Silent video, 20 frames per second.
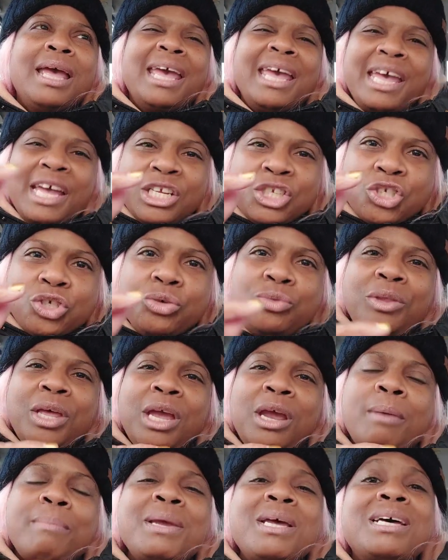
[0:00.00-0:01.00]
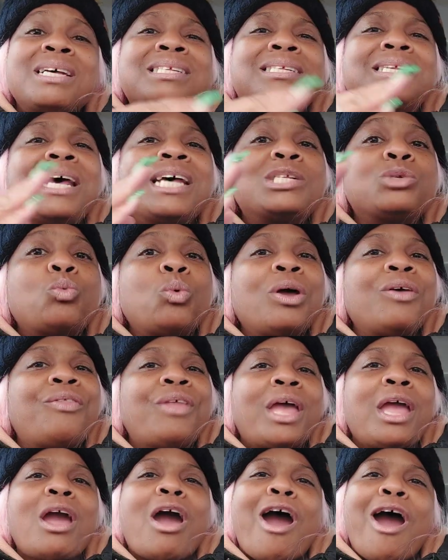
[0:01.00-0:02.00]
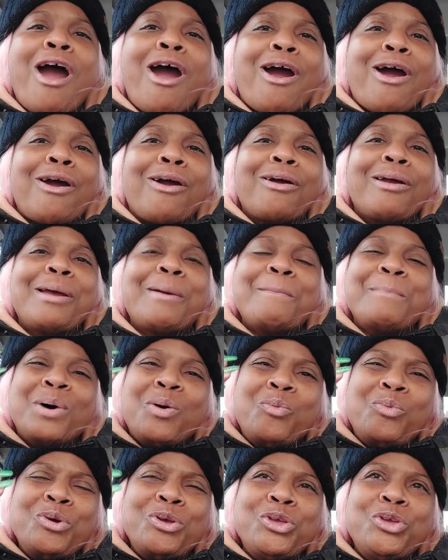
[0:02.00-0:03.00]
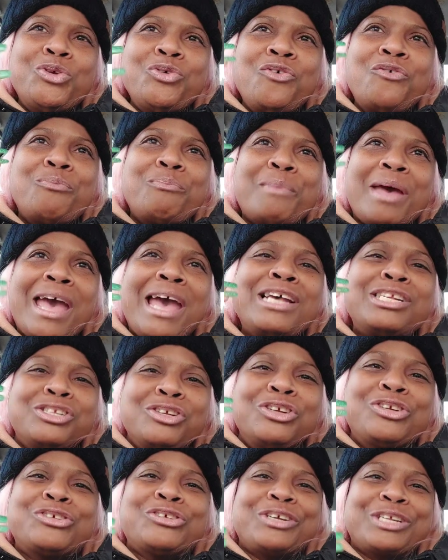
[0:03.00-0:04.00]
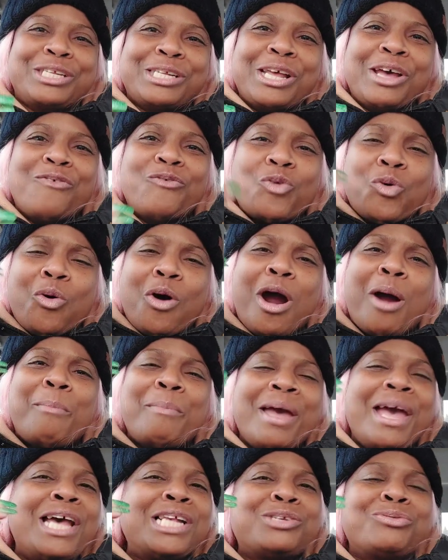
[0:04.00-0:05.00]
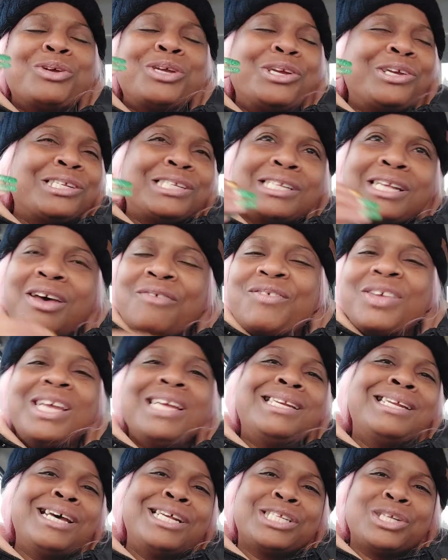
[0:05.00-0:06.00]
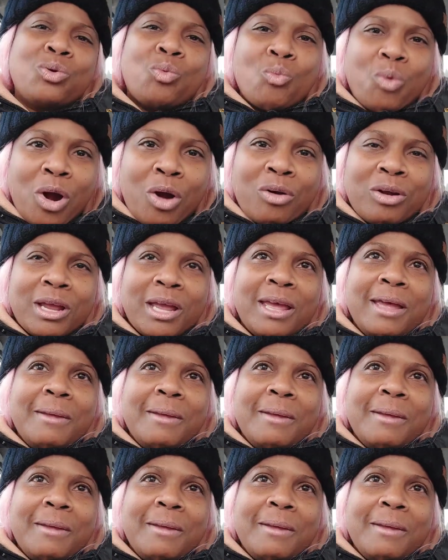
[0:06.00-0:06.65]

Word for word: hit you there because that's where they are. But when you have mastered yourself or are mastering yourself, it doesn't work.